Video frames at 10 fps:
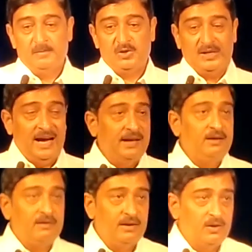
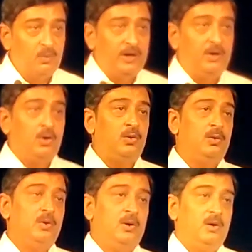Sliding rear
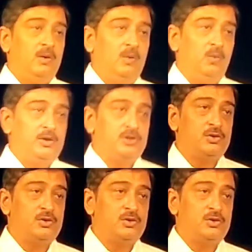window, which